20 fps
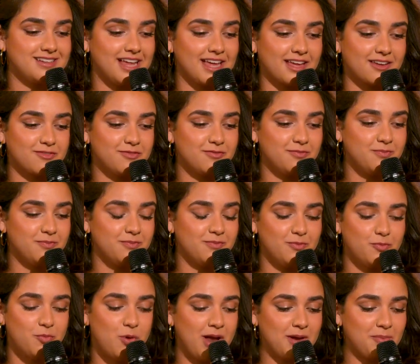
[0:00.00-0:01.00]
Like,
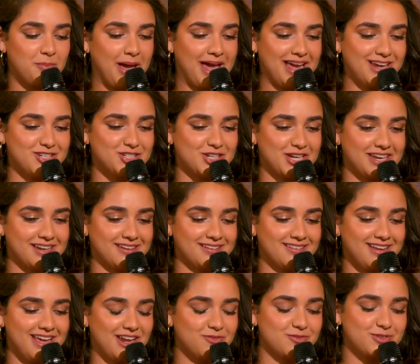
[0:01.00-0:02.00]
one page
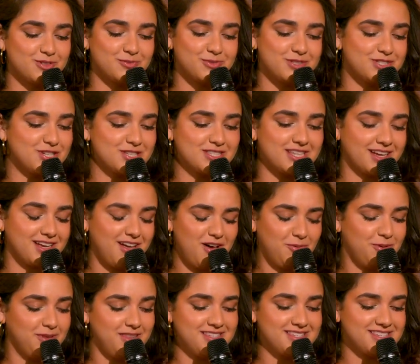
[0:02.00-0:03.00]
in and was just like, oh,
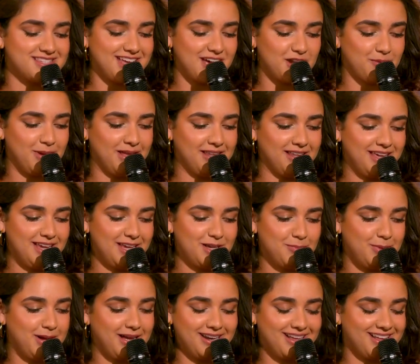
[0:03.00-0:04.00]
well, this is out of my
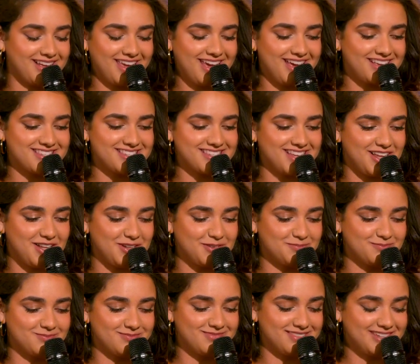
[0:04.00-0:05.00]
league, but I guess
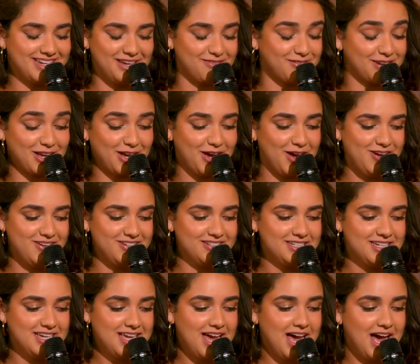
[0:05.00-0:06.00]
I'll give it a go.
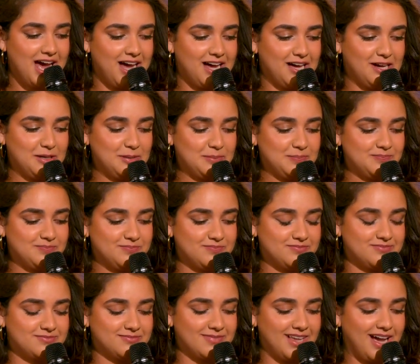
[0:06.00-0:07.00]

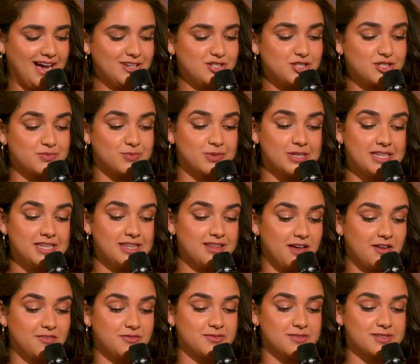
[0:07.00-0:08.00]
I just really
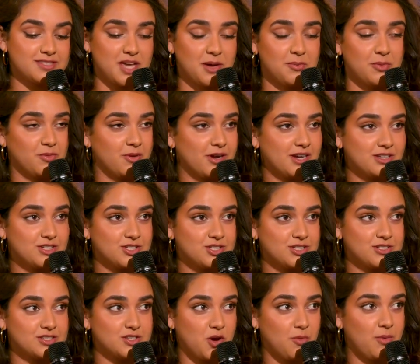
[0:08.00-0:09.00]
love Simon
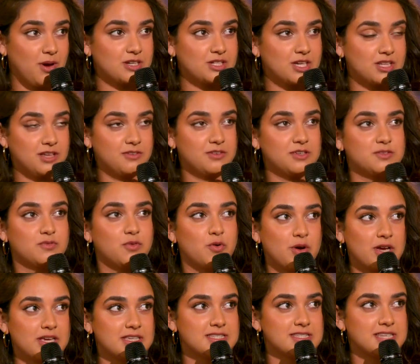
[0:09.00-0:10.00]
Rich so much. I love his
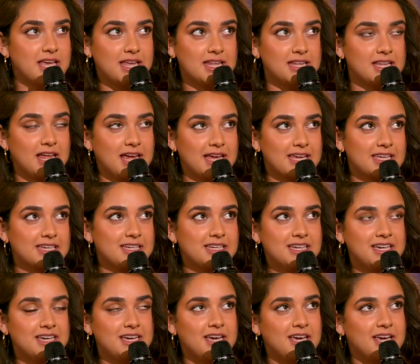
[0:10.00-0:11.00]
voice and like
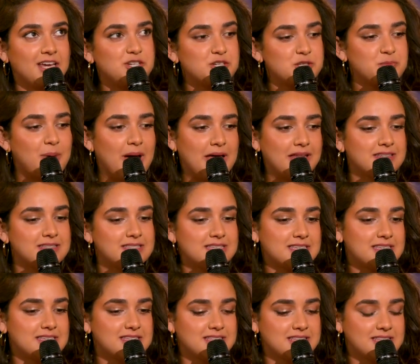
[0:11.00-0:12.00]
he just
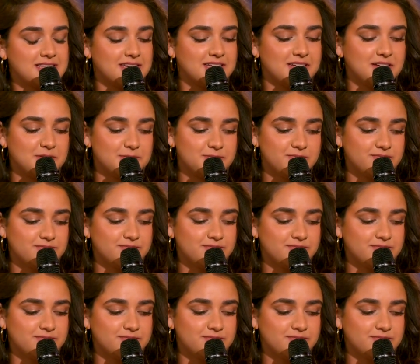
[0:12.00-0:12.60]
balances the